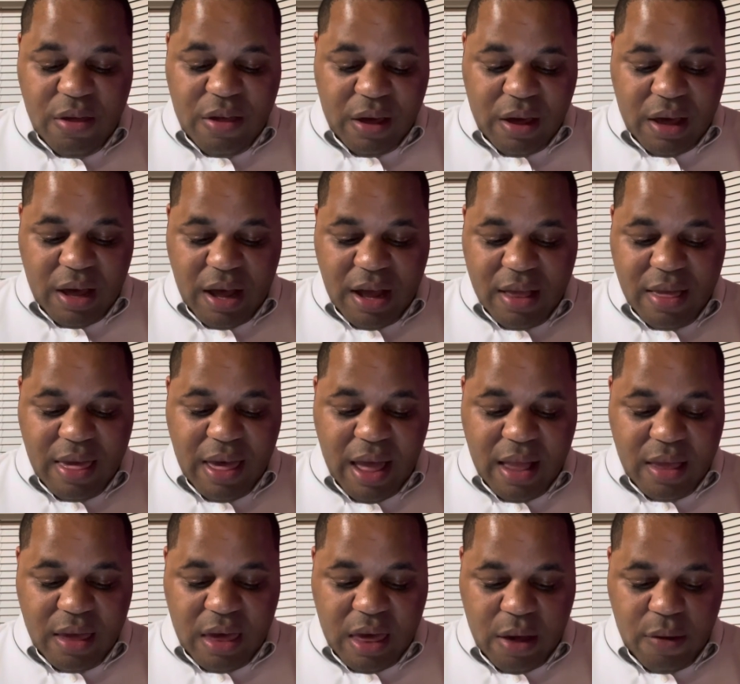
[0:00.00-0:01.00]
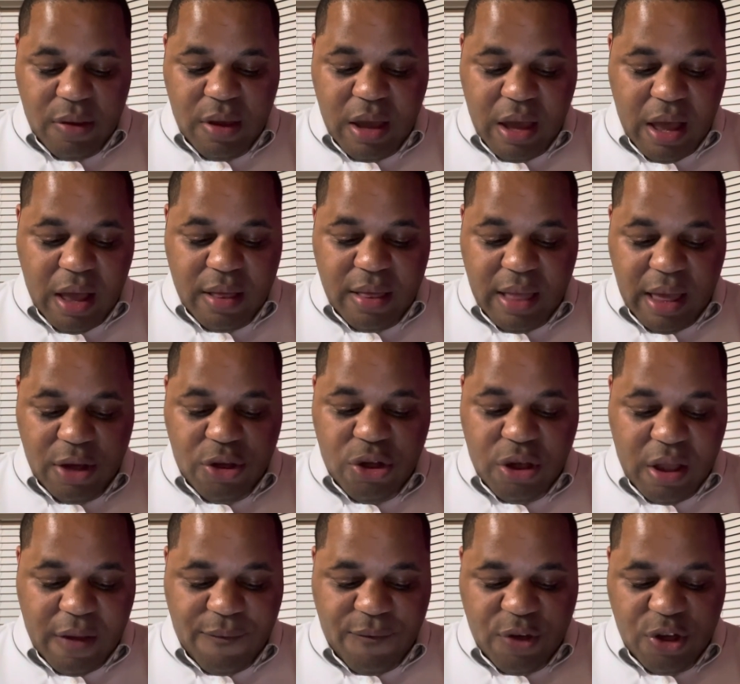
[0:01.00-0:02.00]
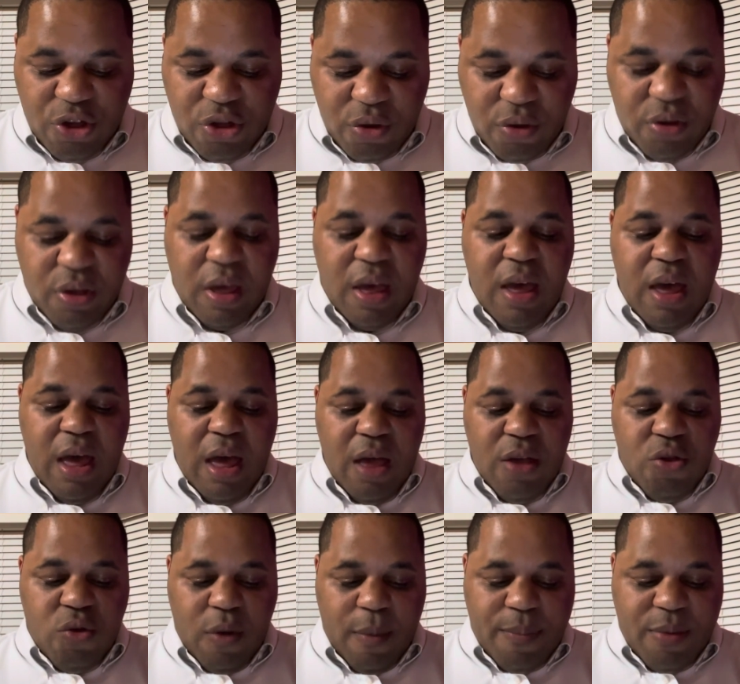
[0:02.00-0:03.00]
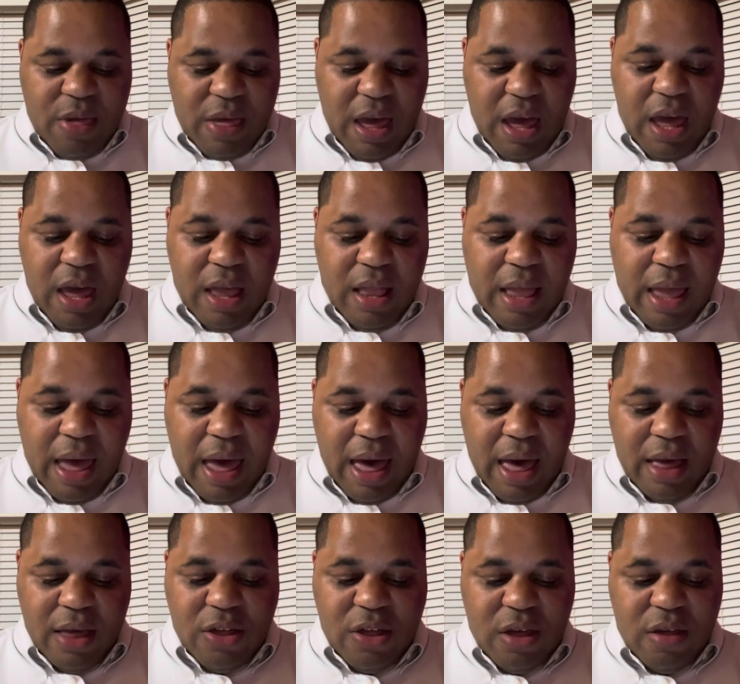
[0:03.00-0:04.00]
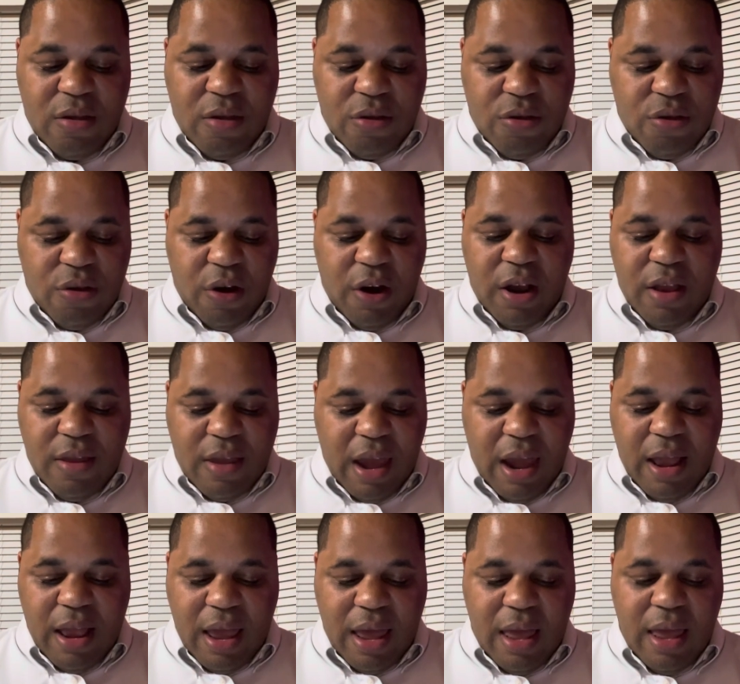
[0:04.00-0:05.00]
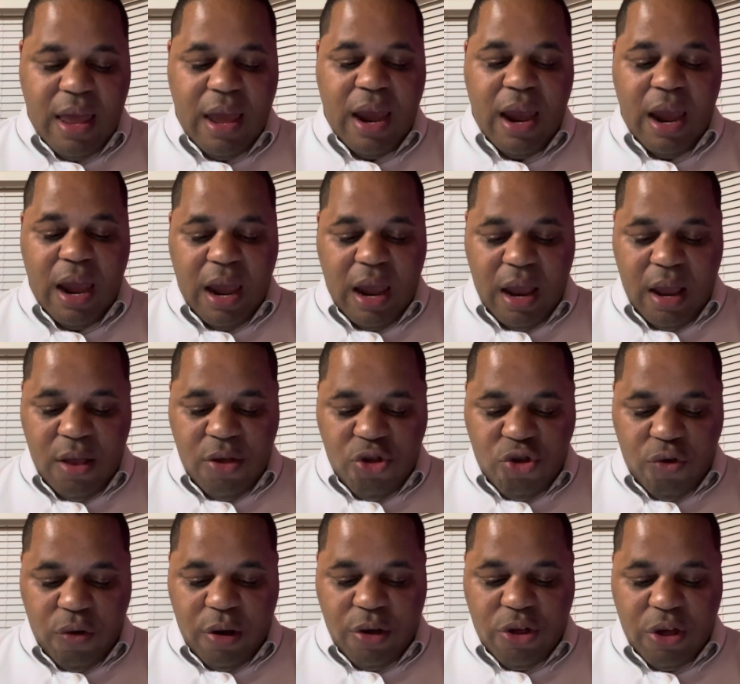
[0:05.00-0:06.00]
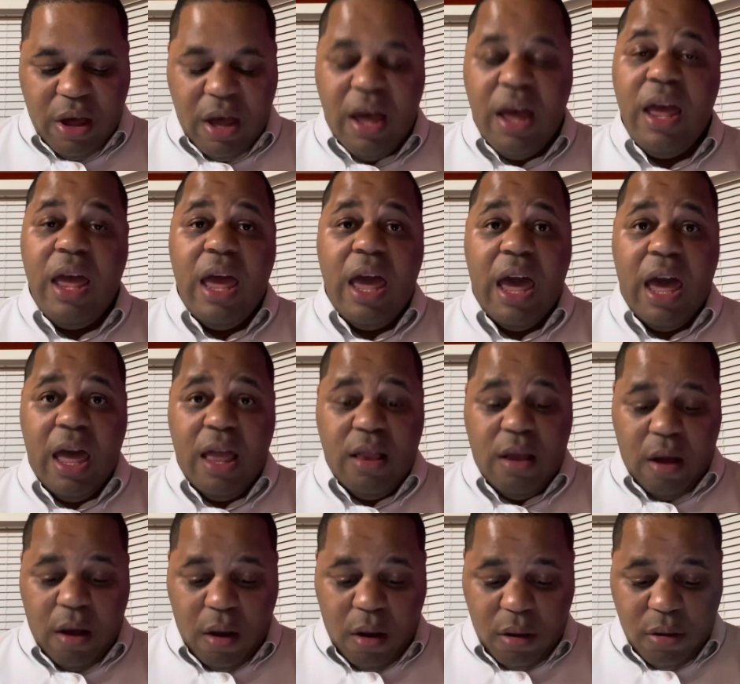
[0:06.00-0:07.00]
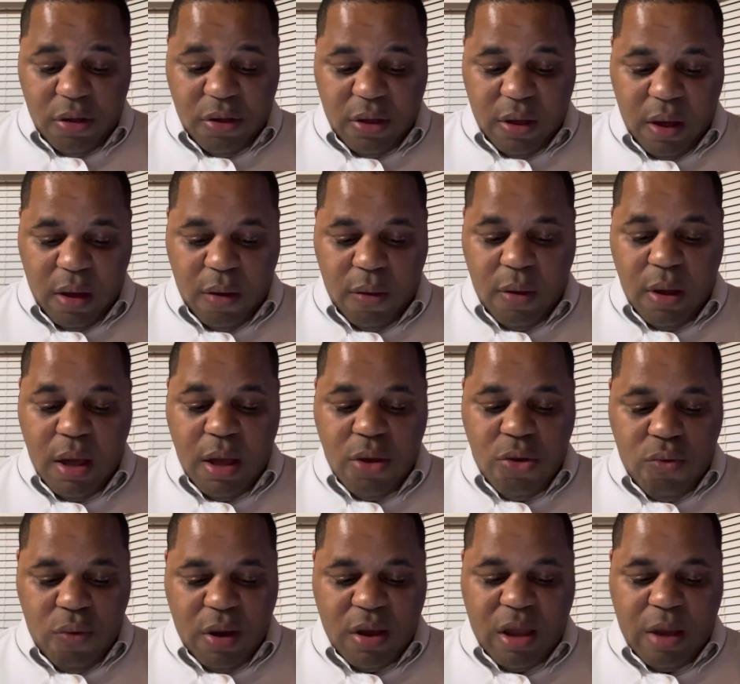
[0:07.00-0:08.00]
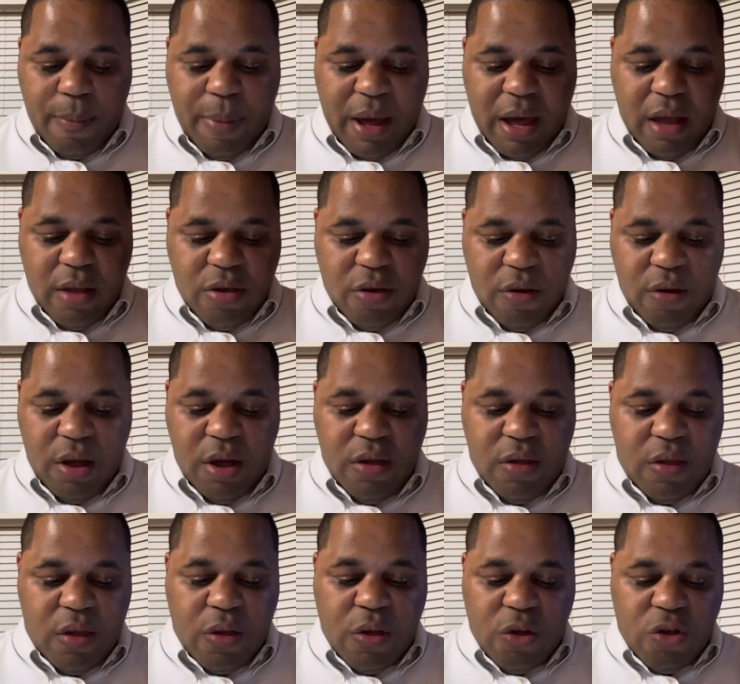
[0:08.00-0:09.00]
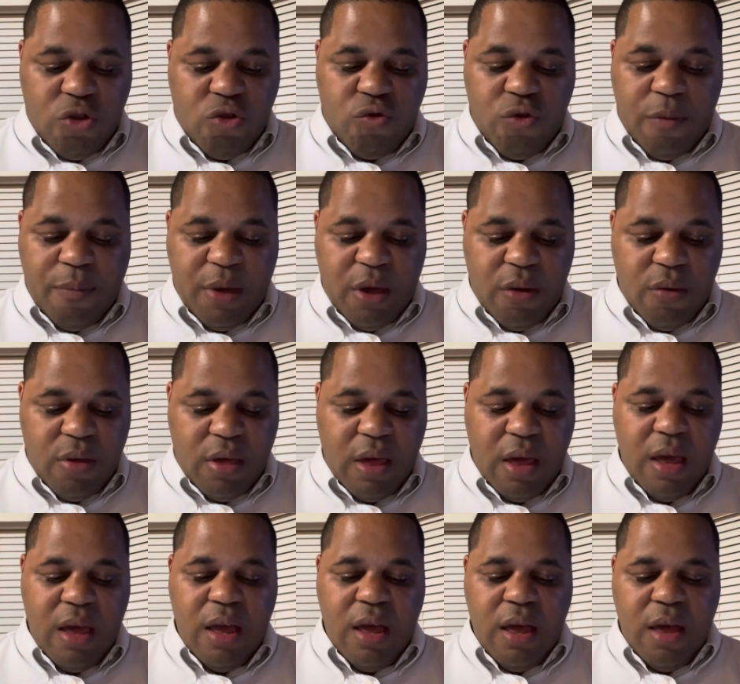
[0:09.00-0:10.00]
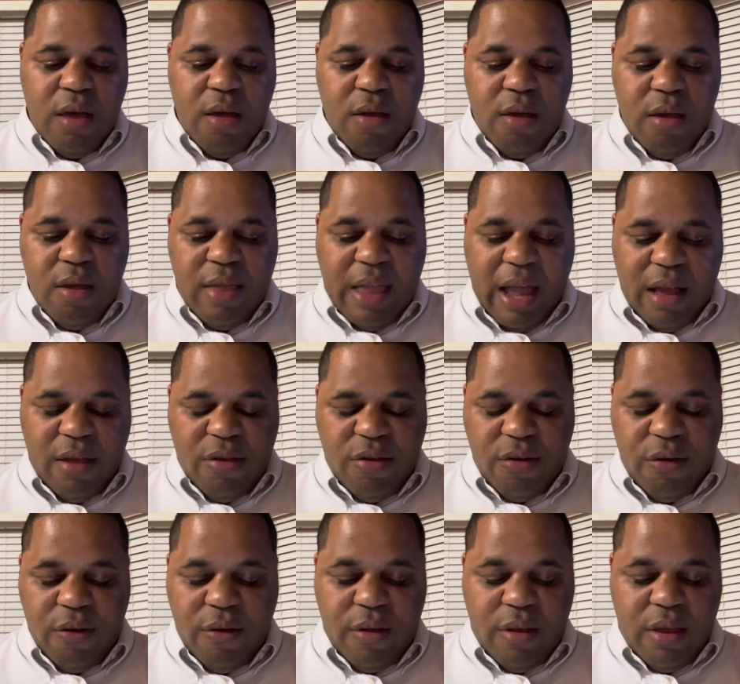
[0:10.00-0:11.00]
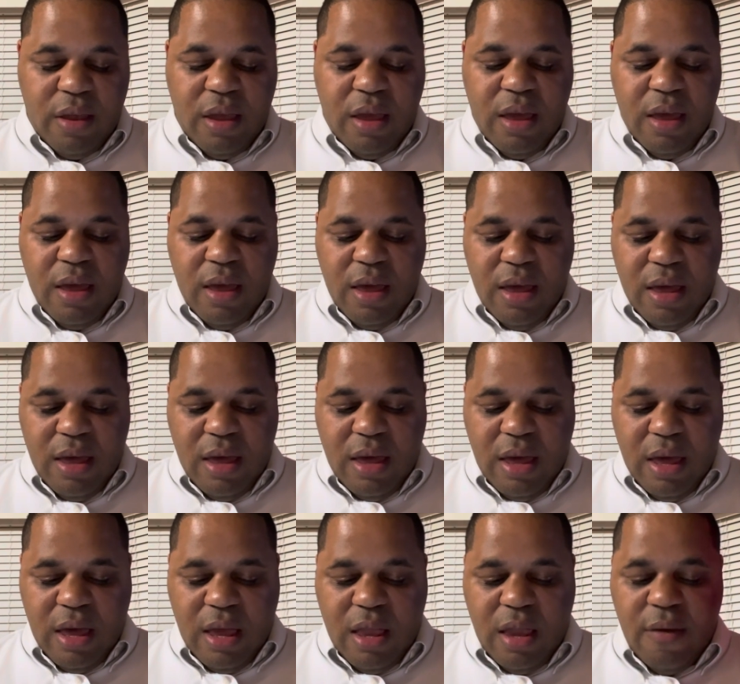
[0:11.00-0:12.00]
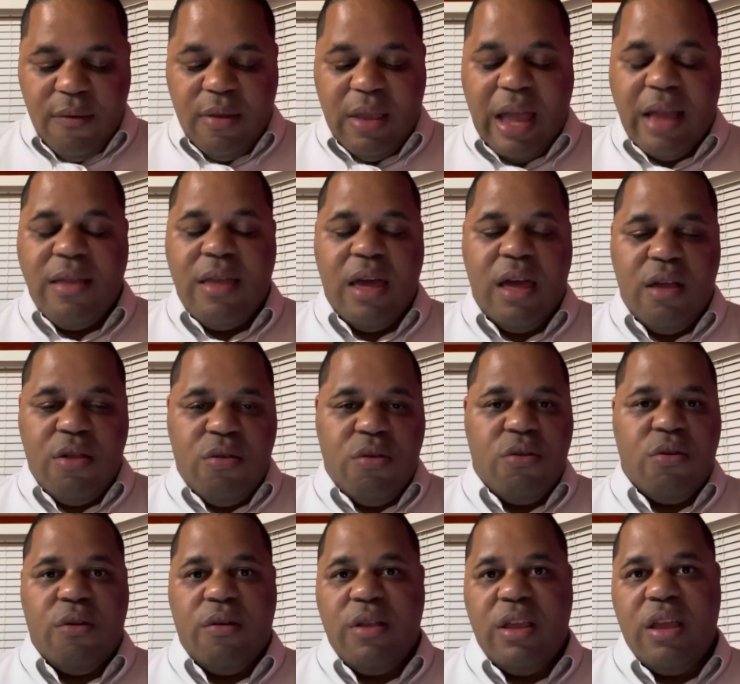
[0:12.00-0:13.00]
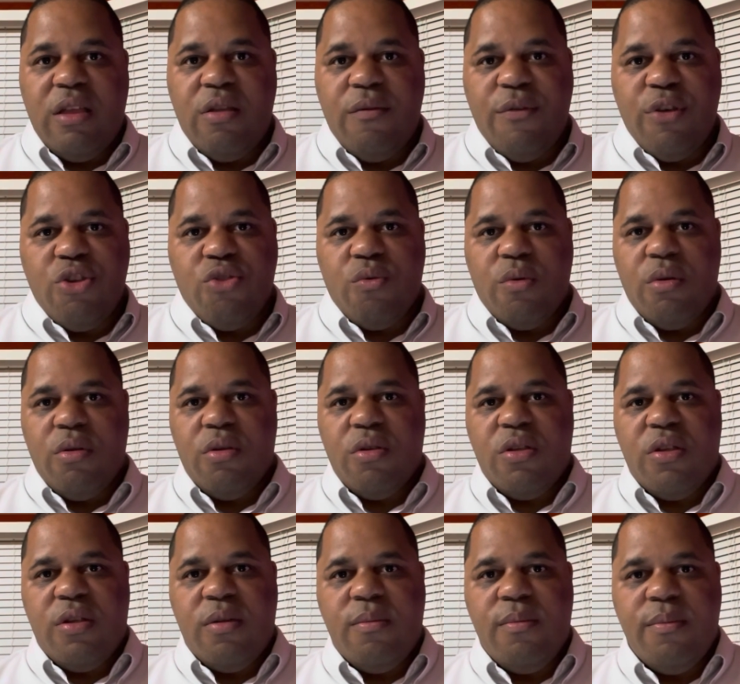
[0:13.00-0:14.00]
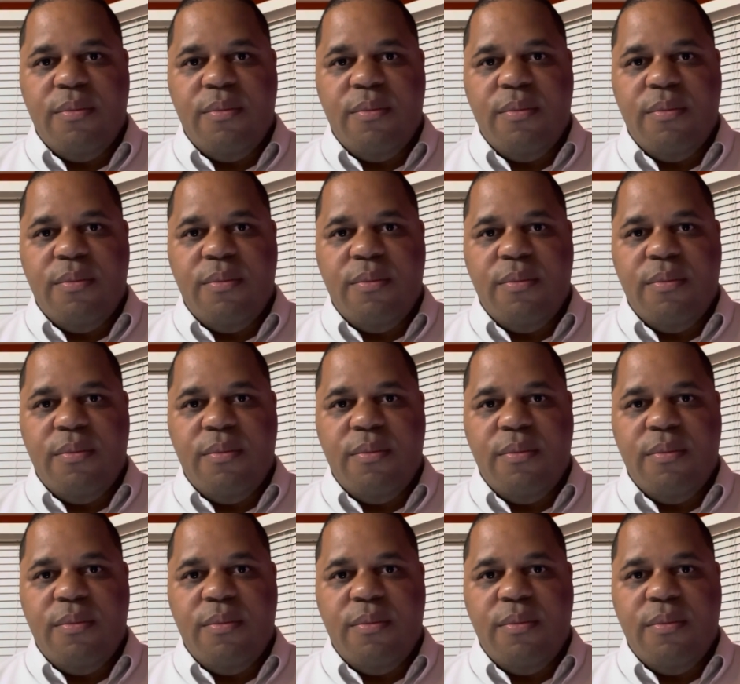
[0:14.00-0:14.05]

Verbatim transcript: to contact county election officials to obtain access to certain data in Georgia and also directed by attorneys to distribute that certain in the, that data to certain individuals.